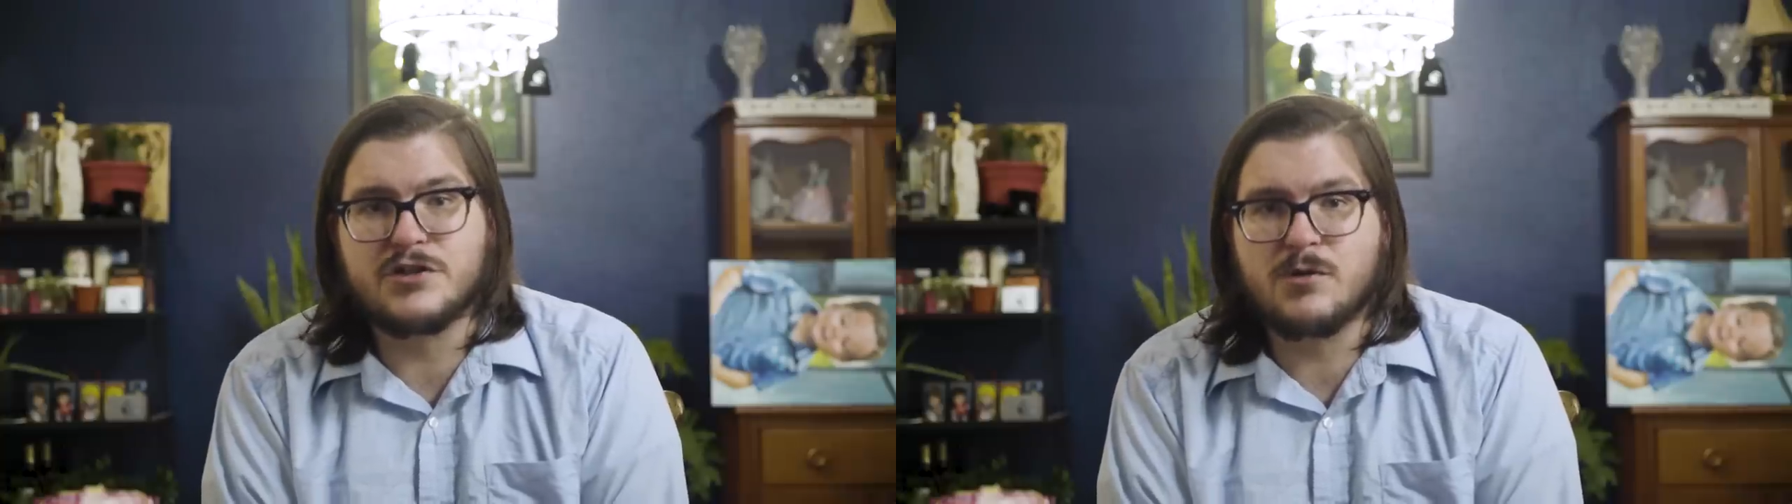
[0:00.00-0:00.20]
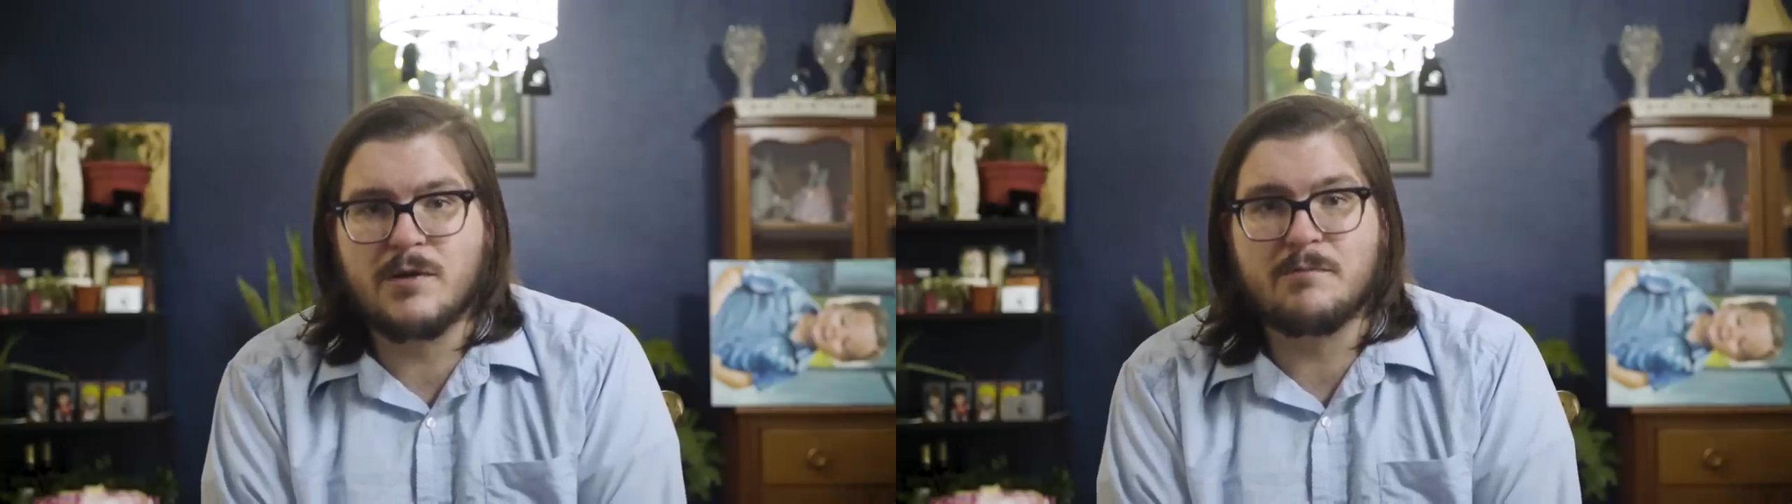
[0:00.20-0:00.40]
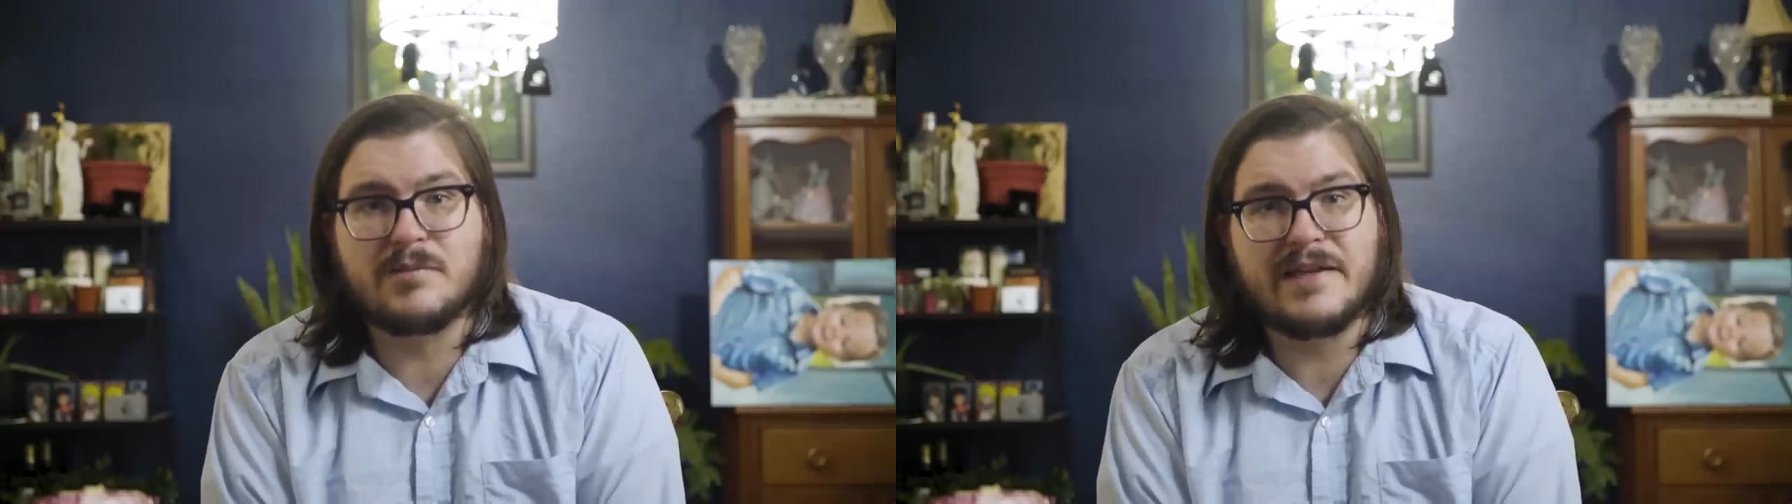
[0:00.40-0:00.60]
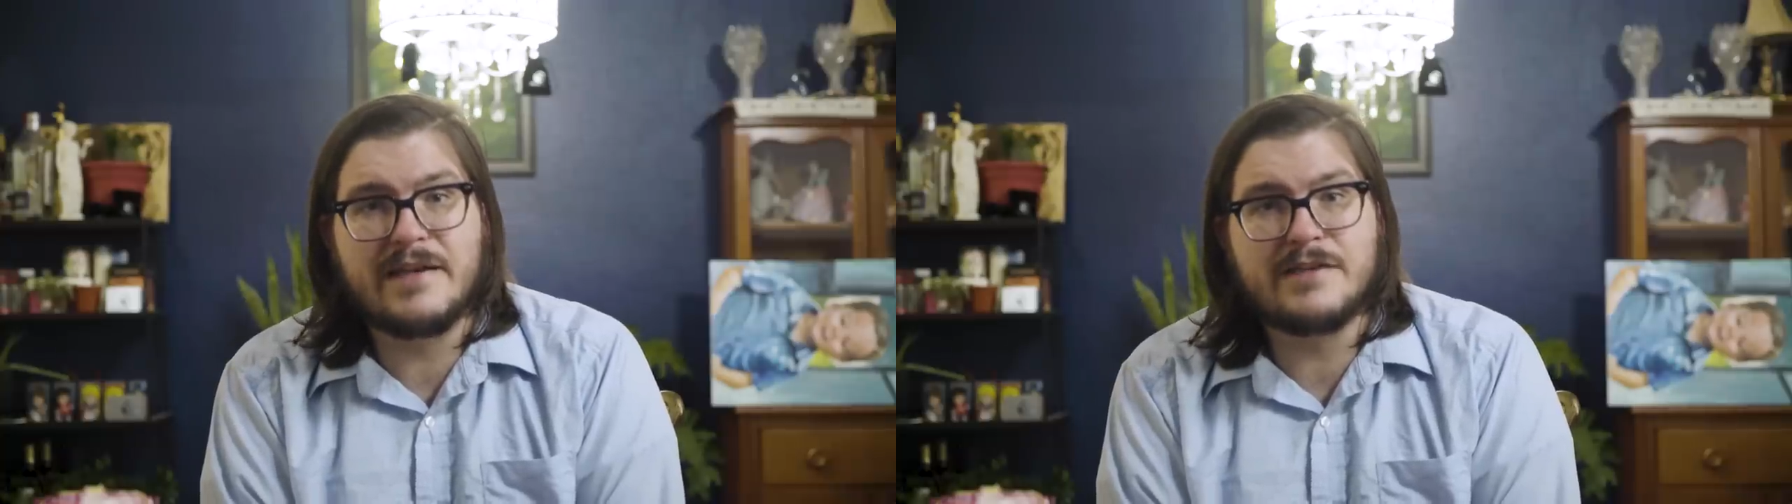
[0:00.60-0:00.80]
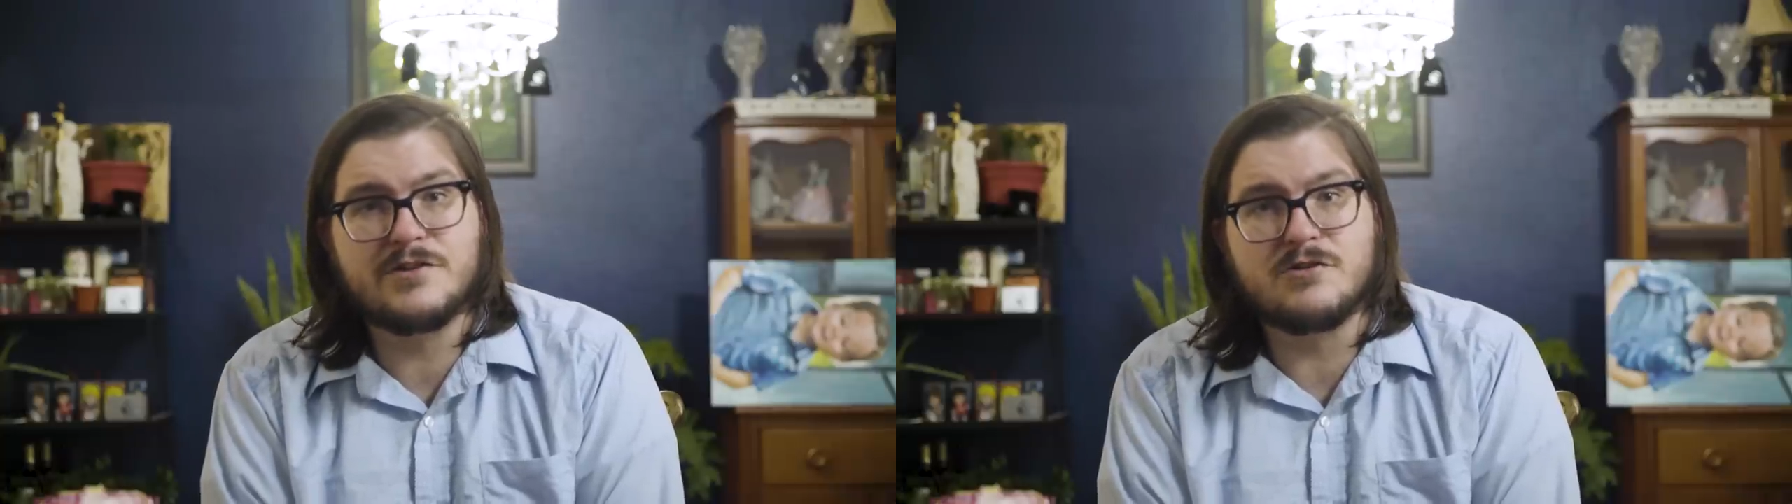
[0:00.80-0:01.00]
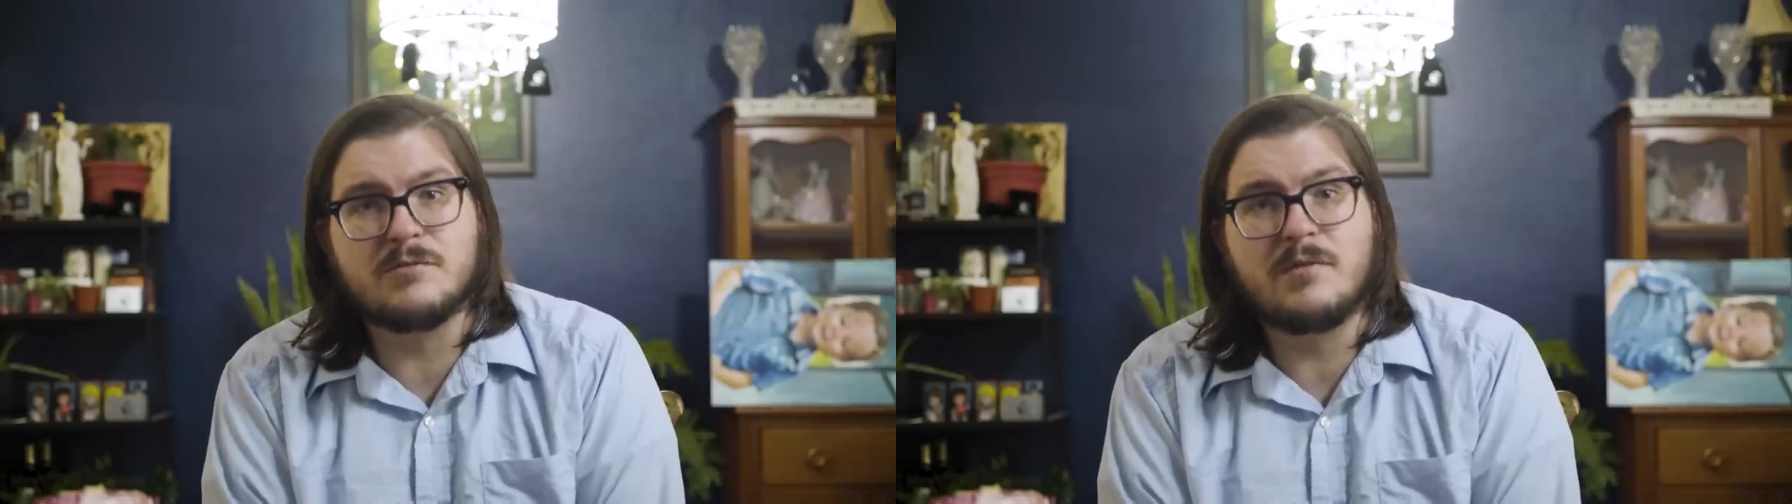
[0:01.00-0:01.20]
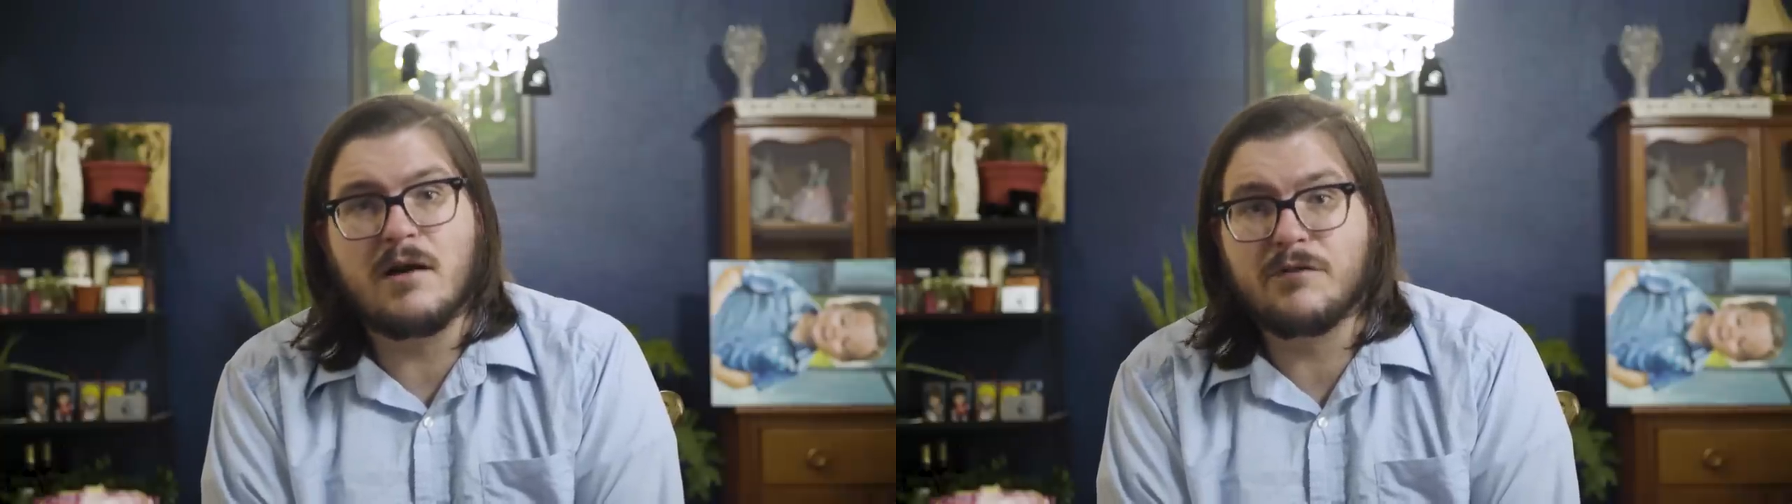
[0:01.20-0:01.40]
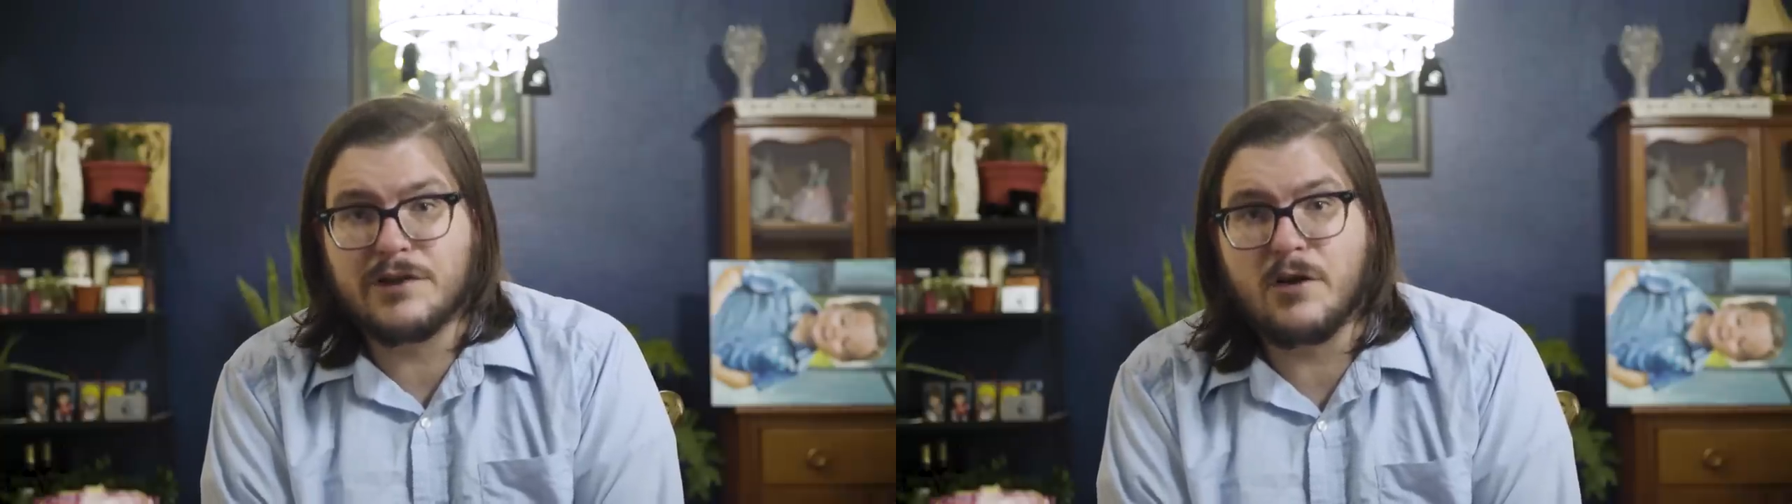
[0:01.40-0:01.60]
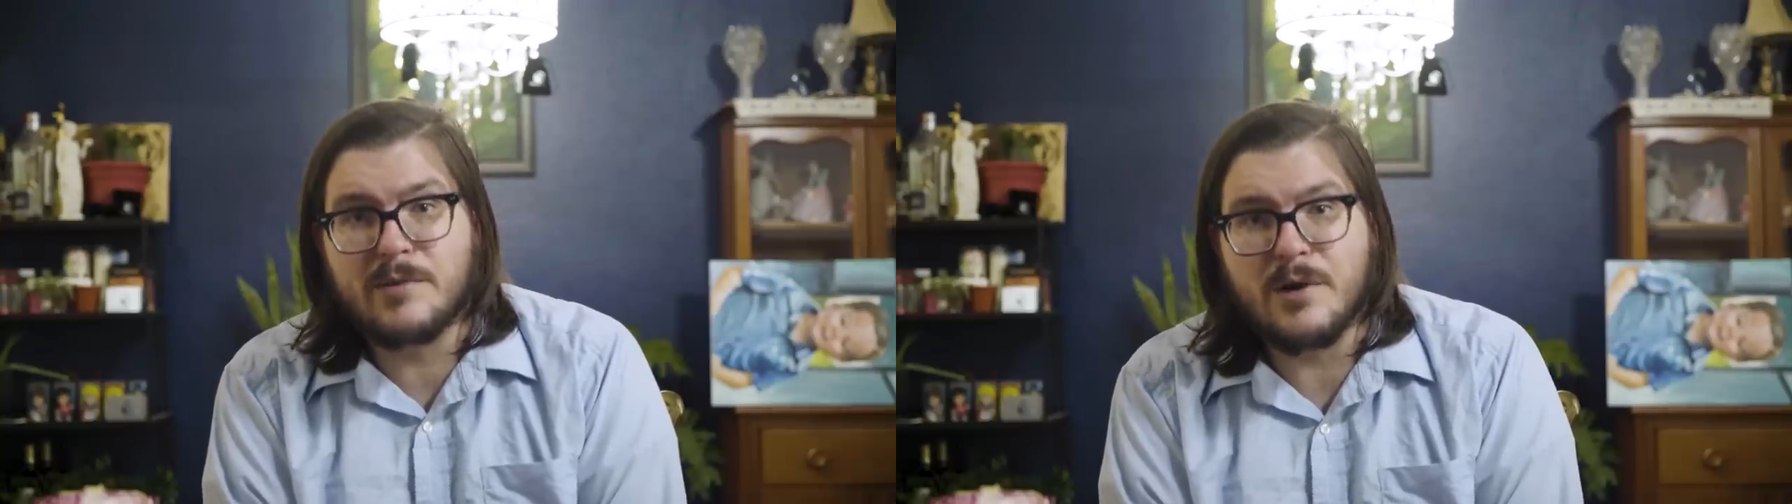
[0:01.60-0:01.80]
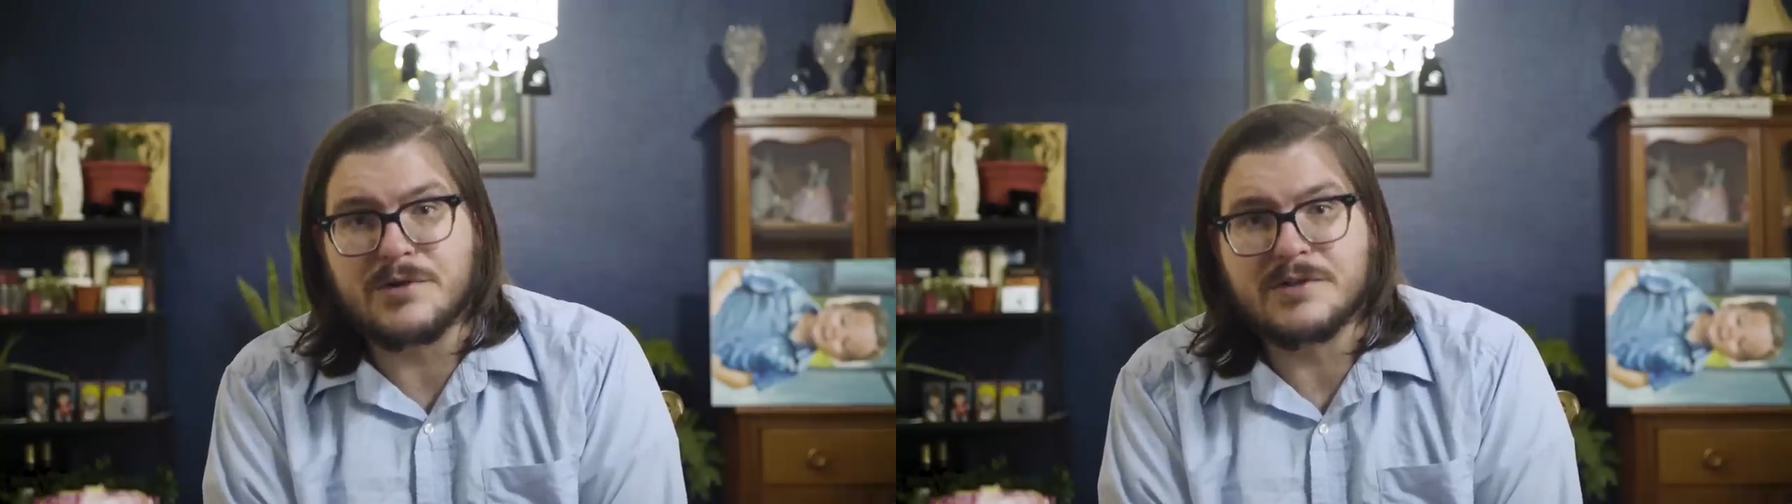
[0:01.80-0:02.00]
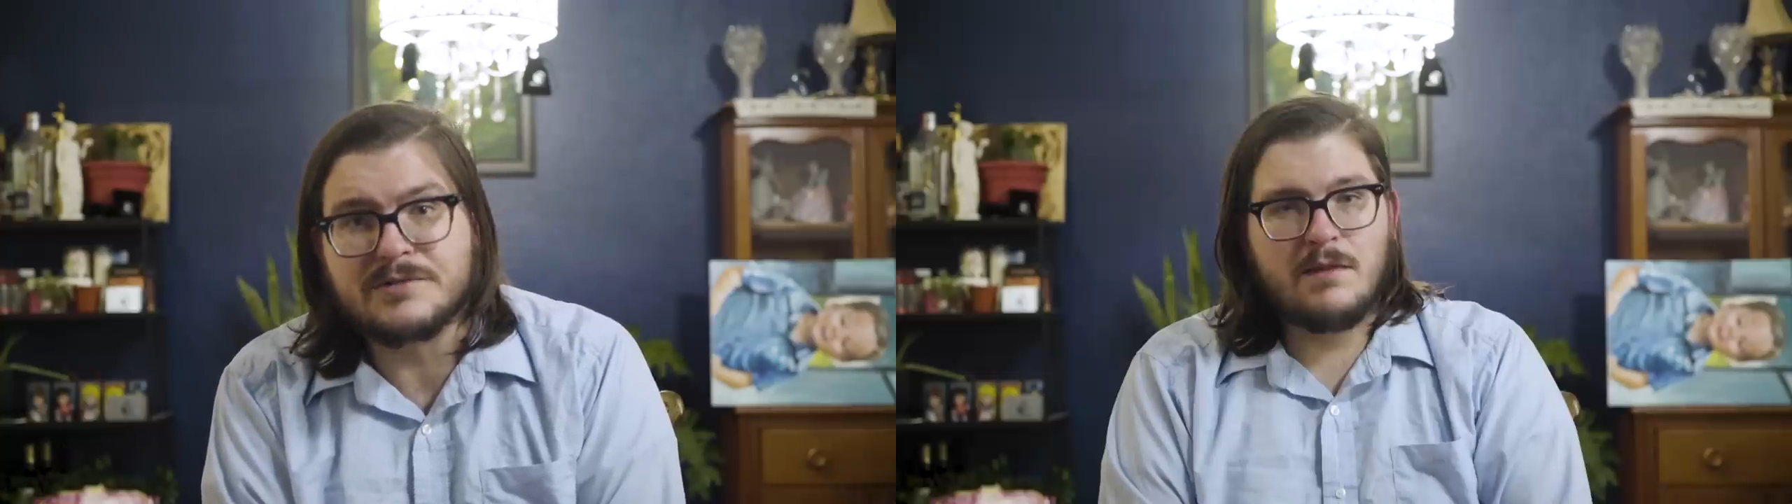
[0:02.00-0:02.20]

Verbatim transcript: short bleeding doom of the Nope Goat.